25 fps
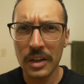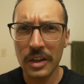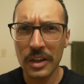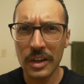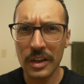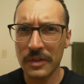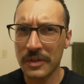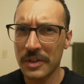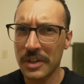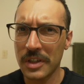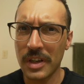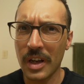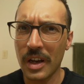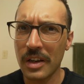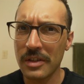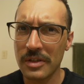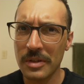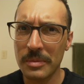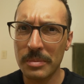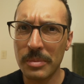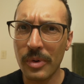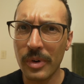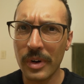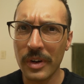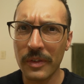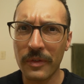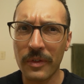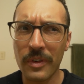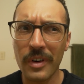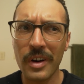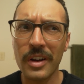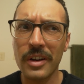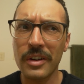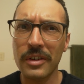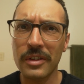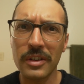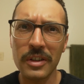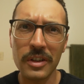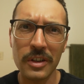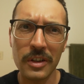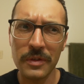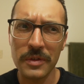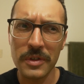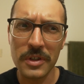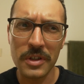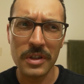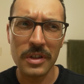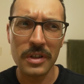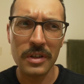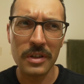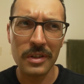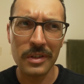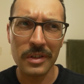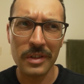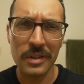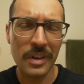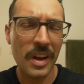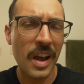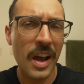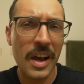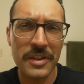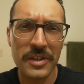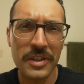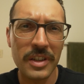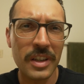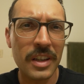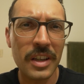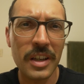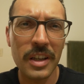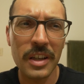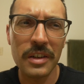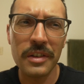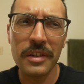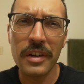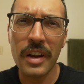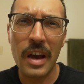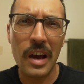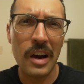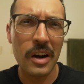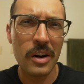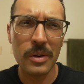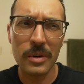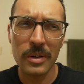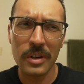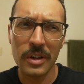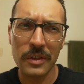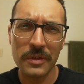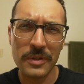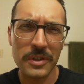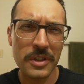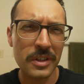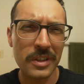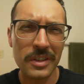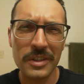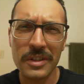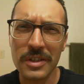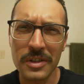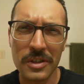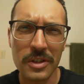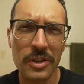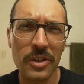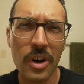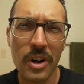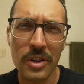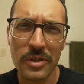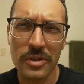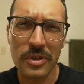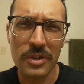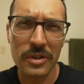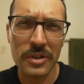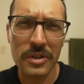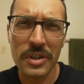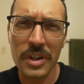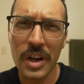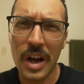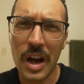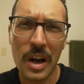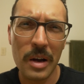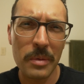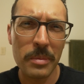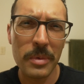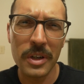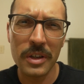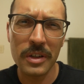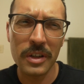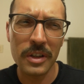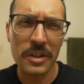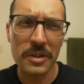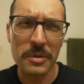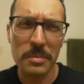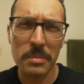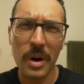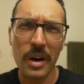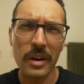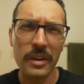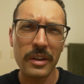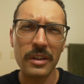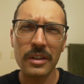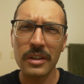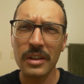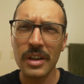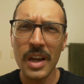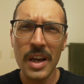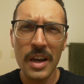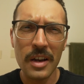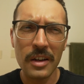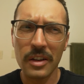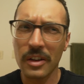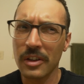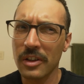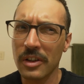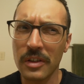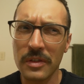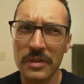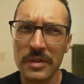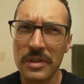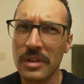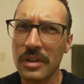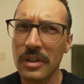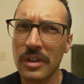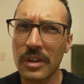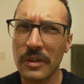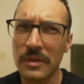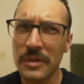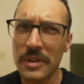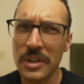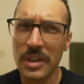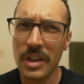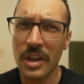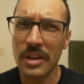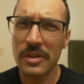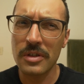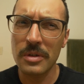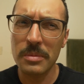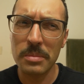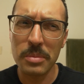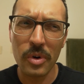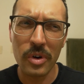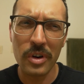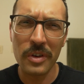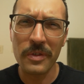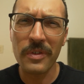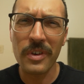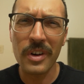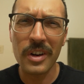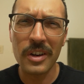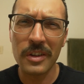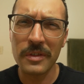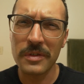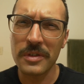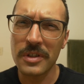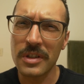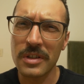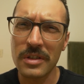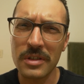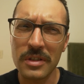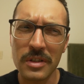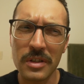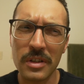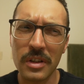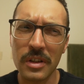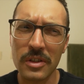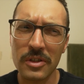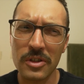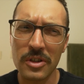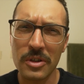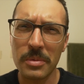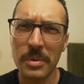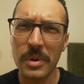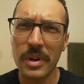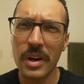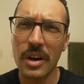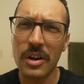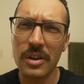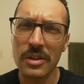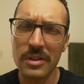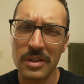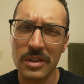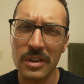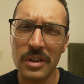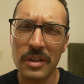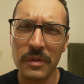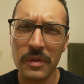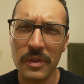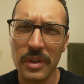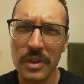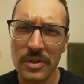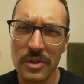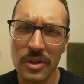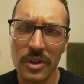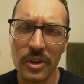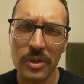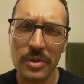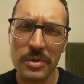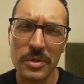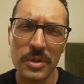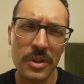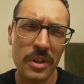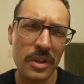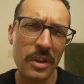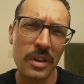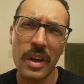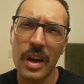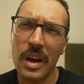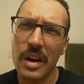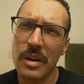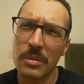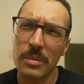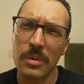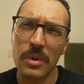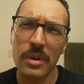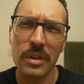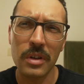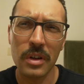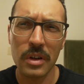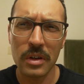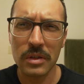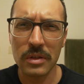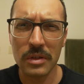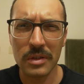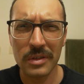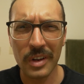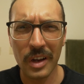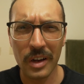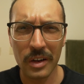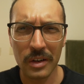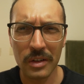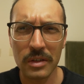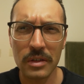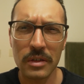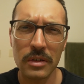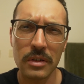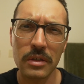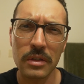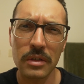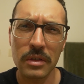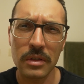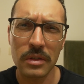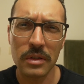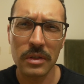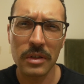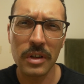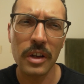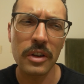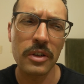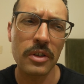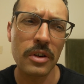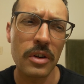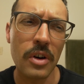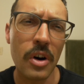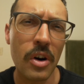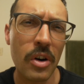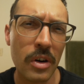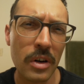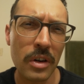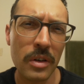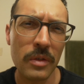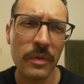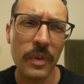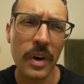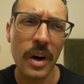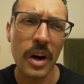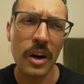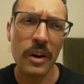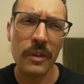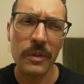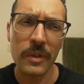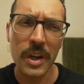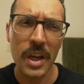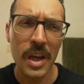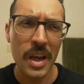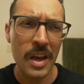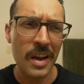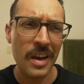if she has a boyfriend, if she has a kid now, if she just lost her job and needs money. Like if she has a boyfriend, if she's seeing someone else, and if there's clues to that, well, then you're not gonna get your heart involved.